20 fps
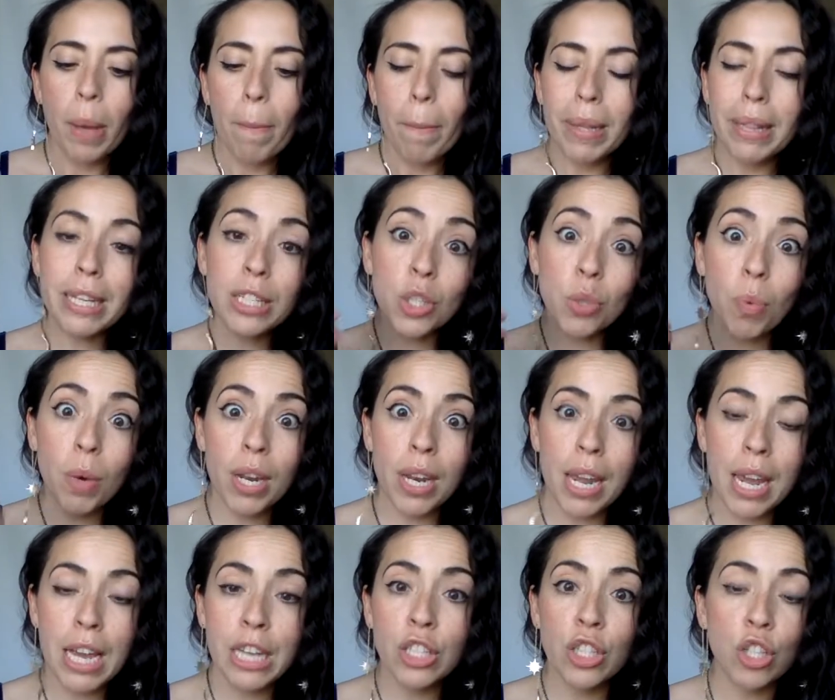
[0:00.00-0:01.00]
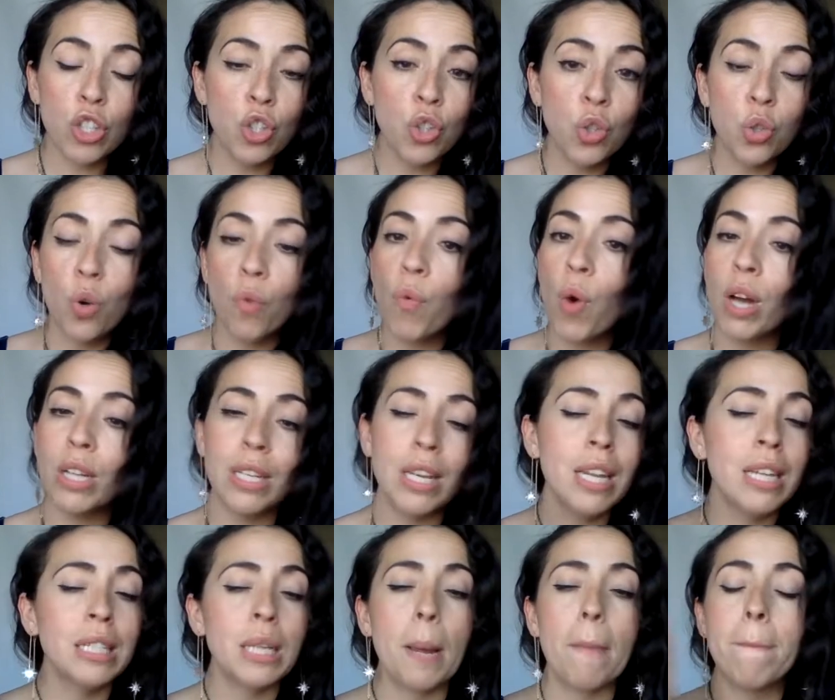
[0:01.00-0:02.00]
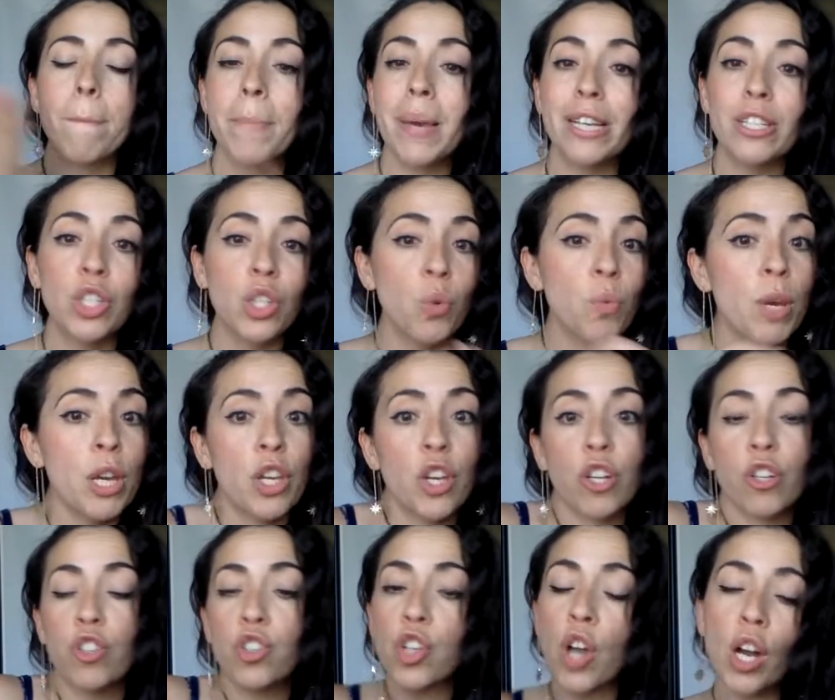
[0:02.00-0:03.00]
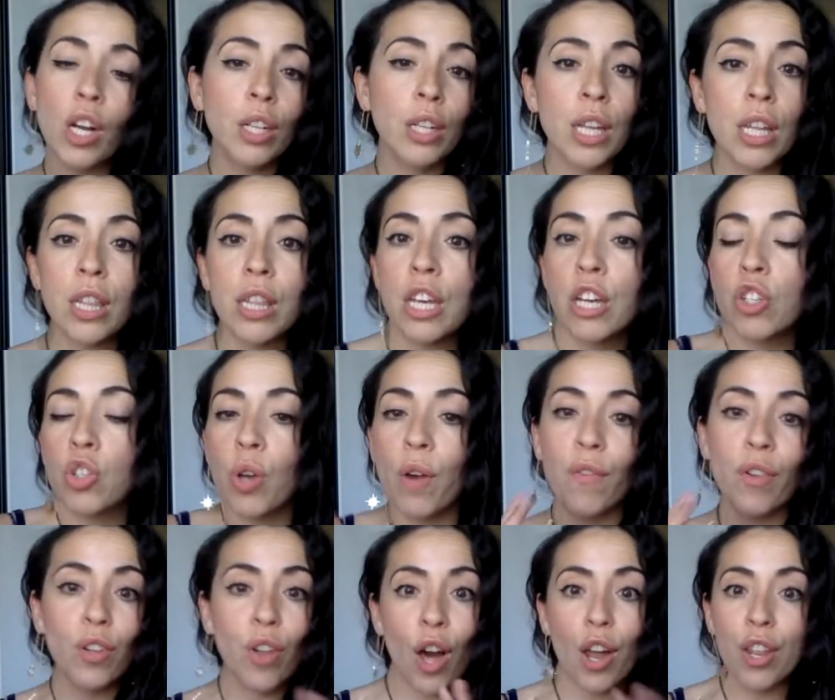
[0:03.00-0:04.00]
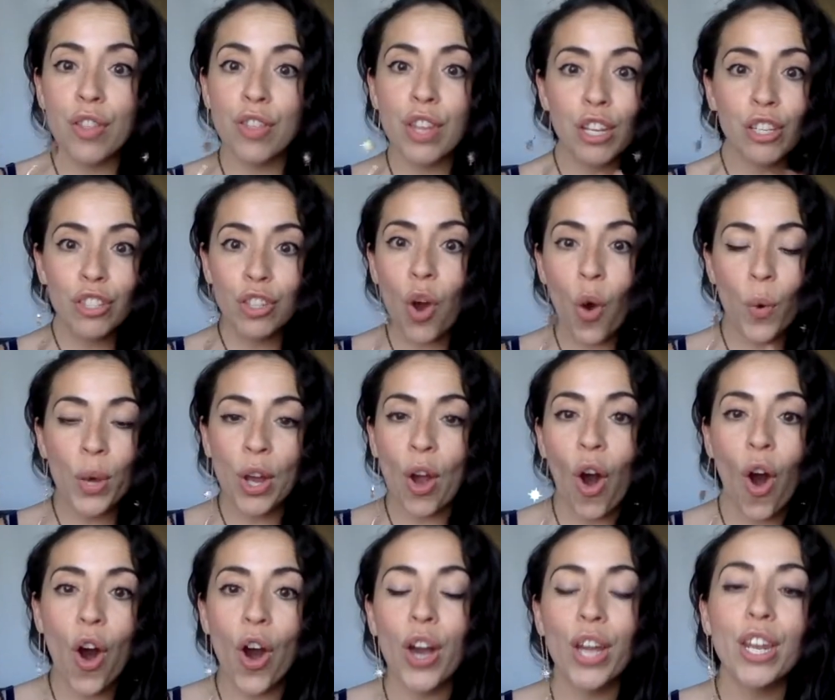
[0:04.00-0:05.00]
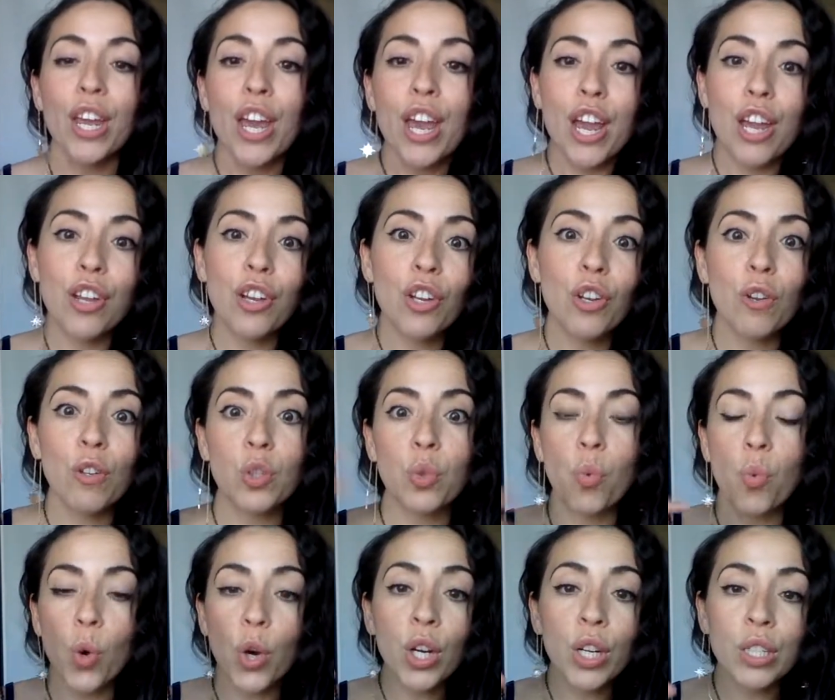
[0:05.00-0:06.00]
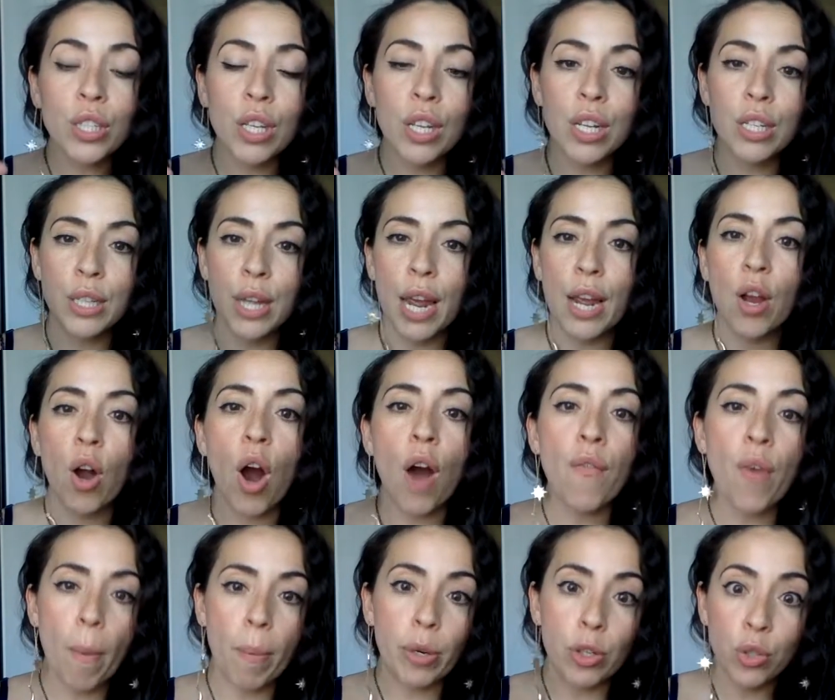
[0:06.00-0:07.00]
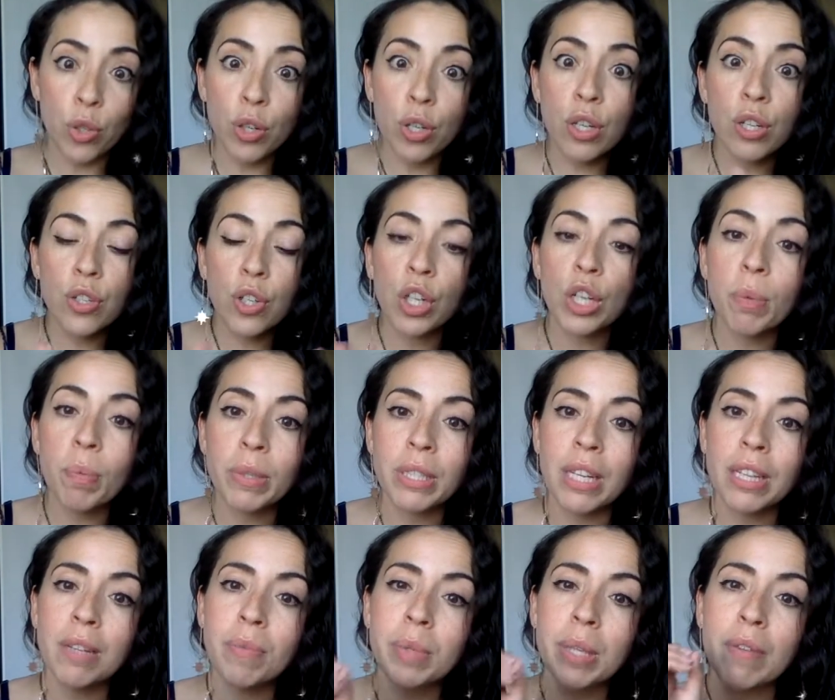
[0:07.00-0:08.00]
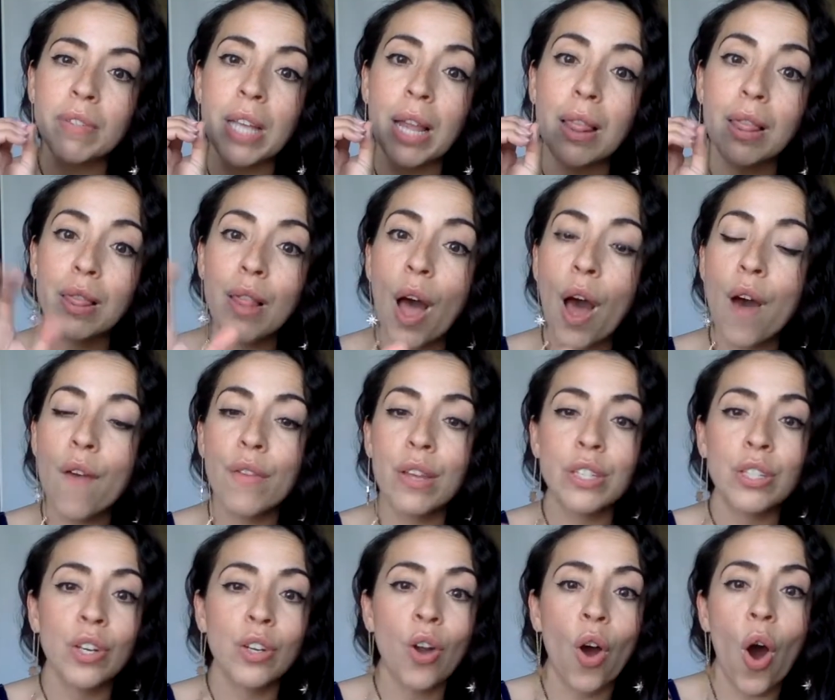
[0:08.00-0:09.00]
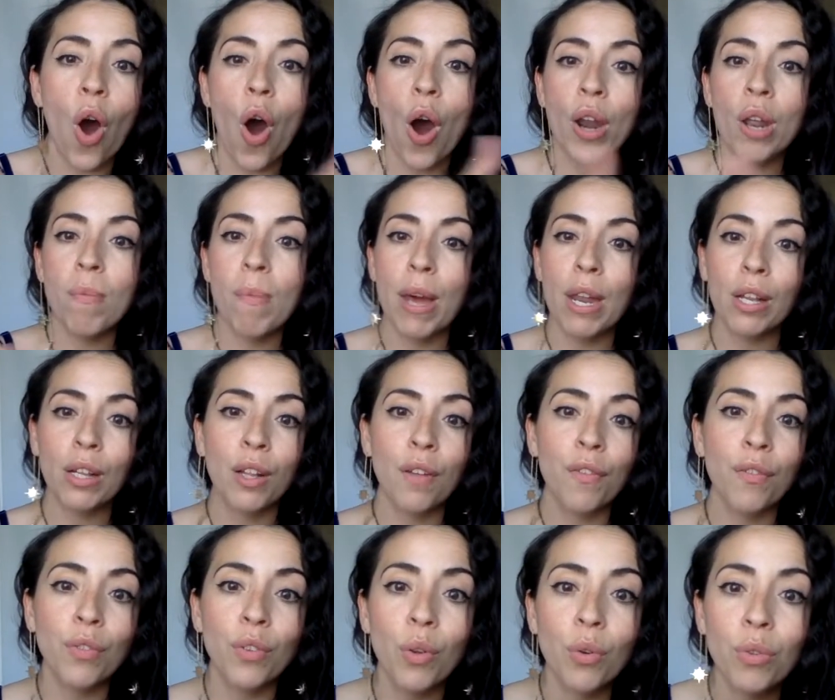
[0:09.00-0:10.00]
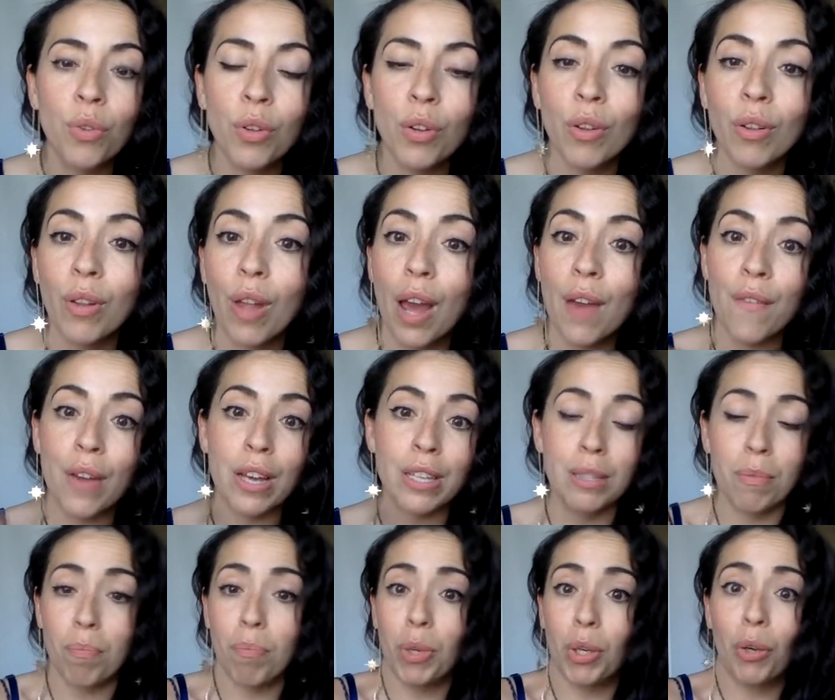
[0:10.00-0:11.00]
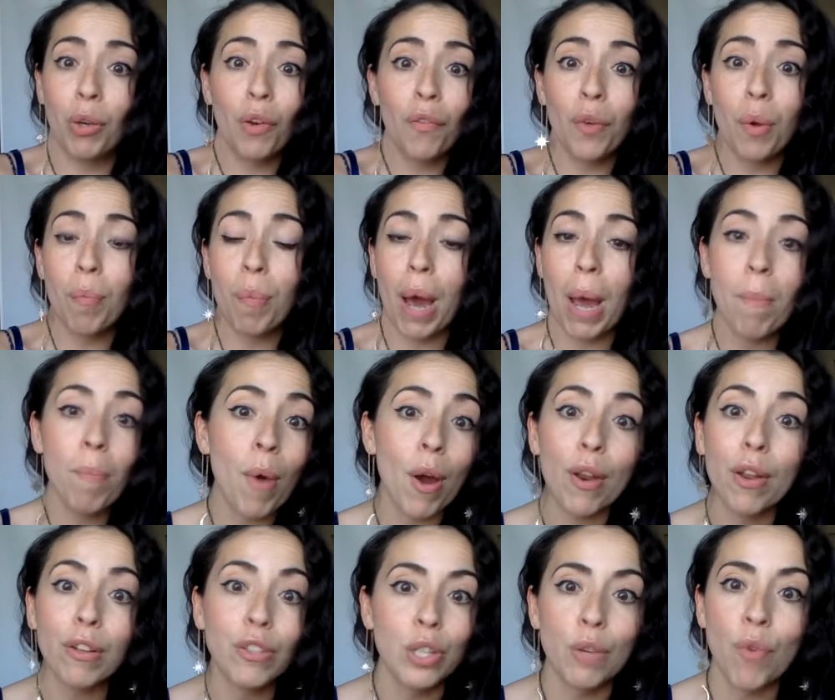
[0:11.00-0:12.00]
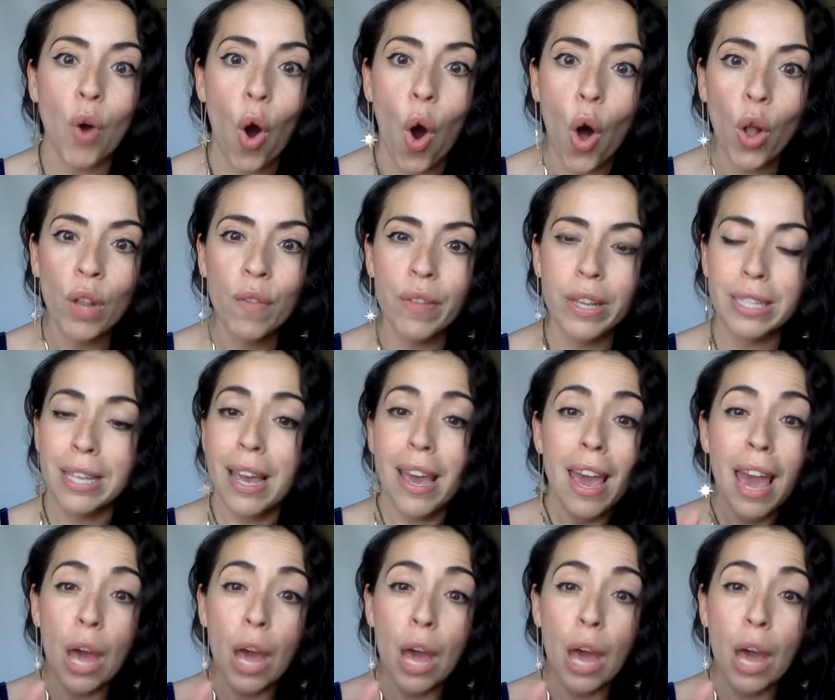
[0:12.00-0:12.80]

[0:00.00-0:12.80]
But this is what it is in the Two of Wands. It is a busy week. You're juggling things. You have a lot of things going on. And you're going to notice work is going to take off. Opportunities are going to present themselves. And love is going to automatically flow through your life as a beautiful byproduct of all of this.